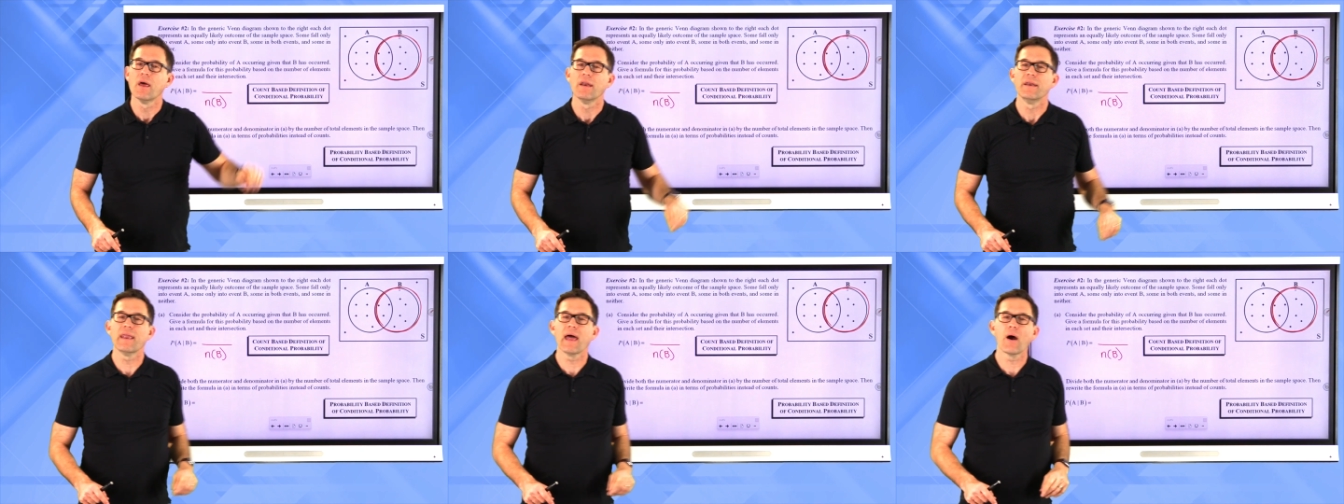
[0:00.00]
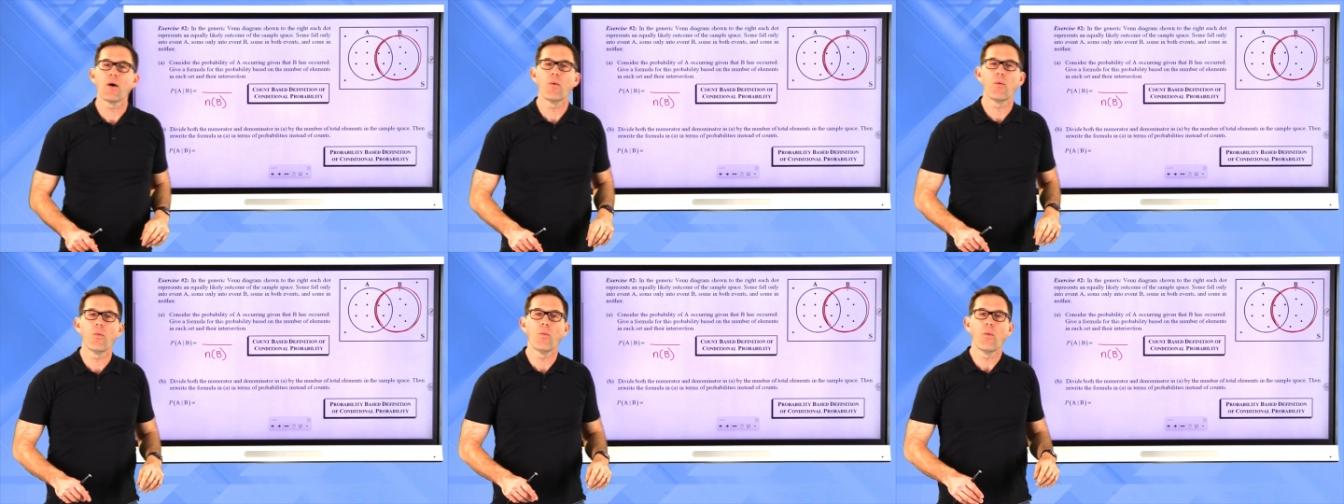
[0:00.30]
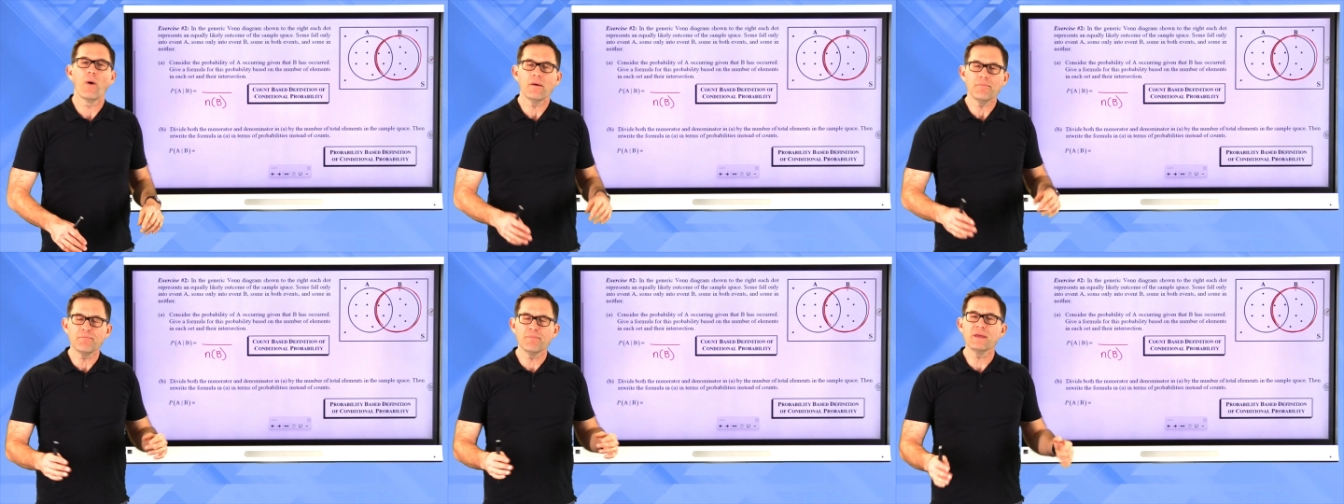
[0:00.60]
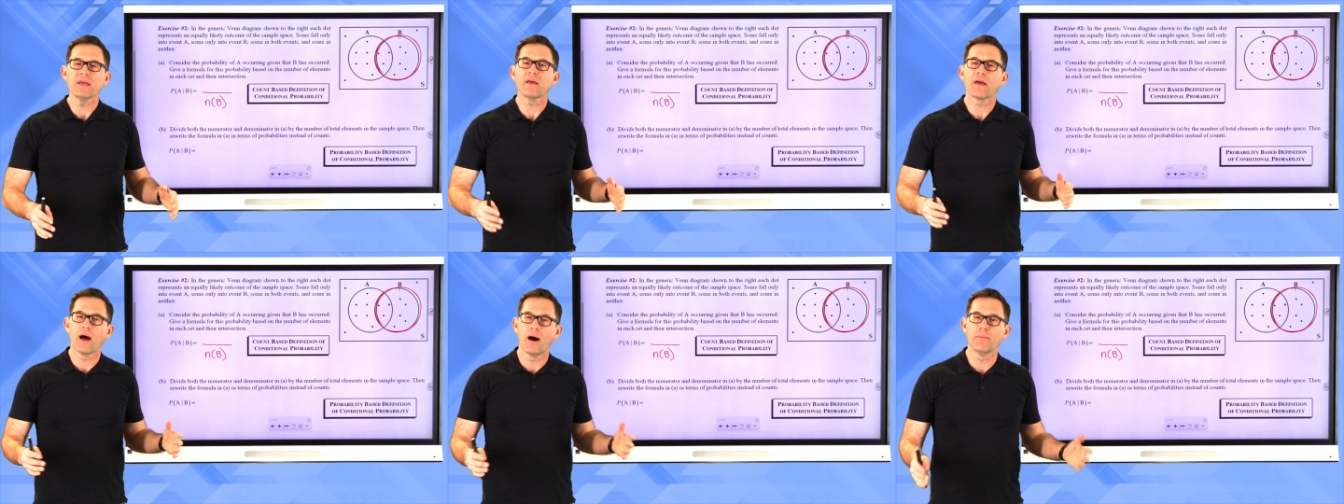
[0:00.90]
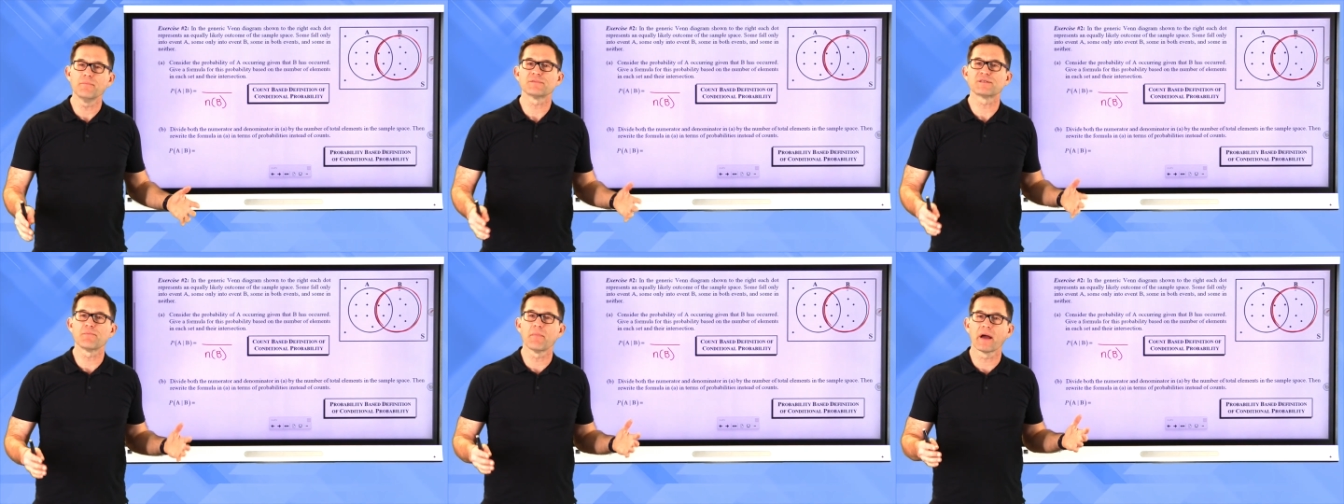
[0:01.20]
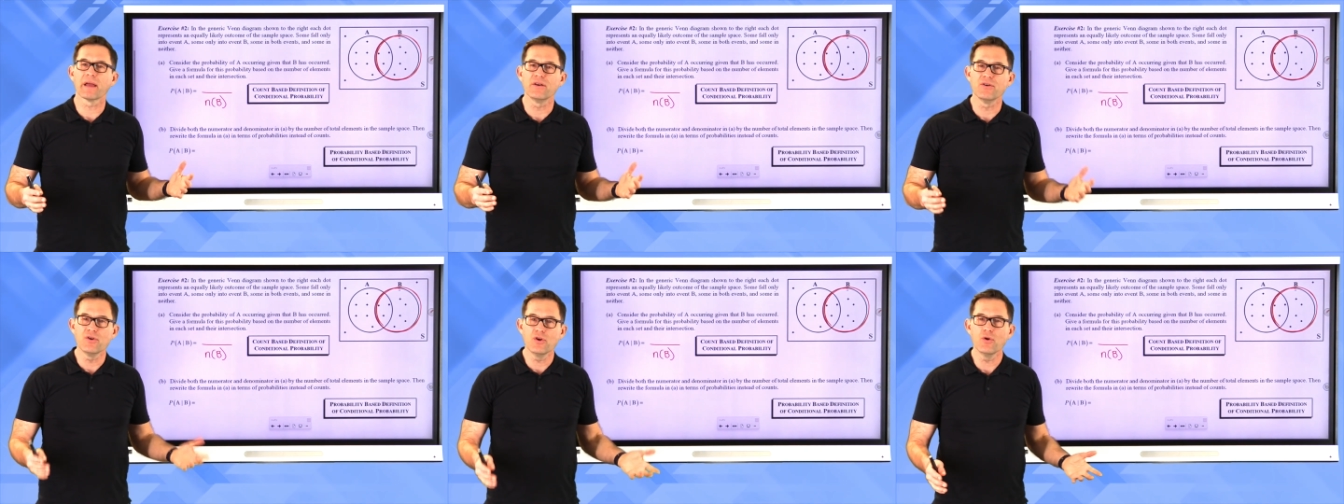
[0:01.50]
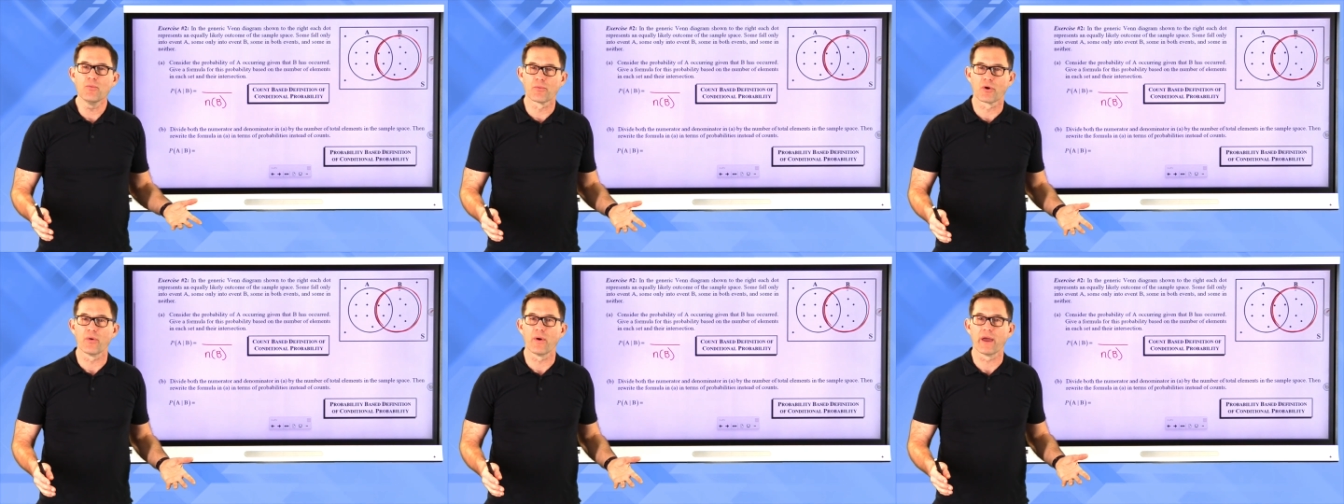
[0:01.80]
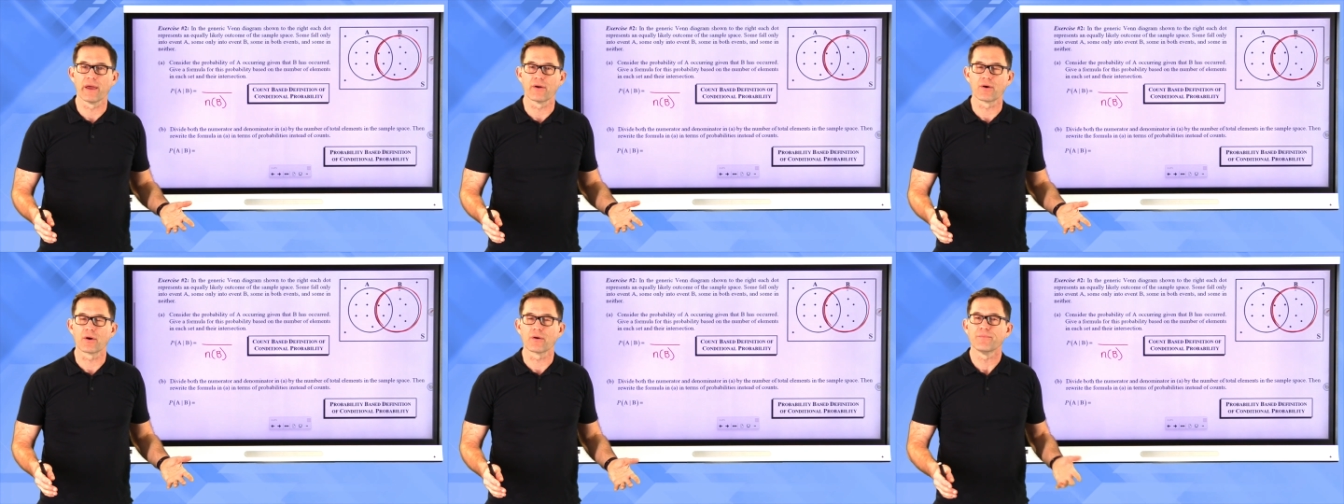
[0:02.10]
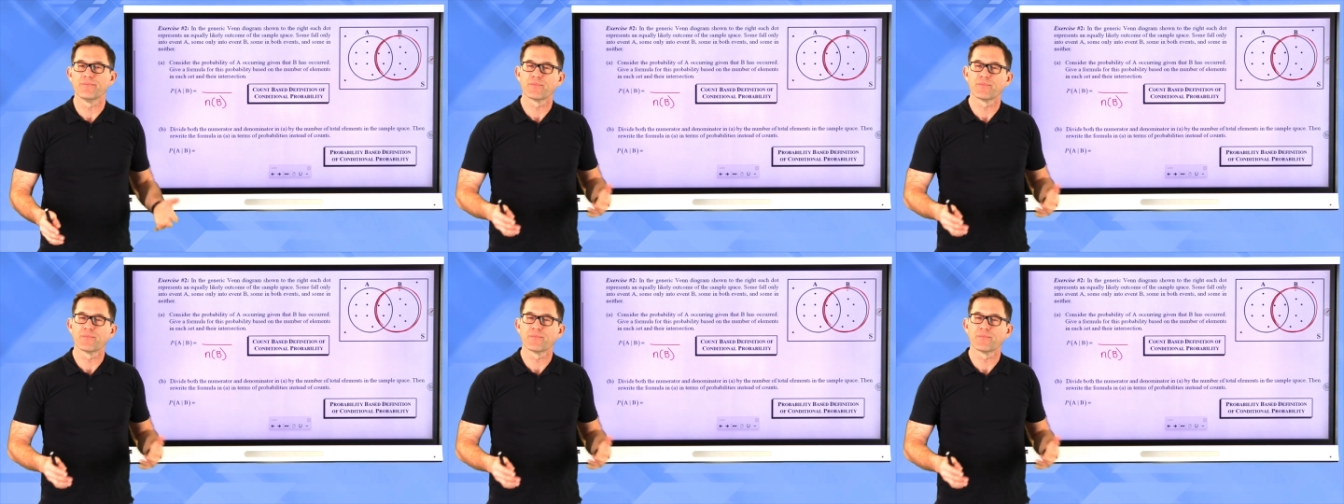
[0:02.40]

Now, what becomes my numerator?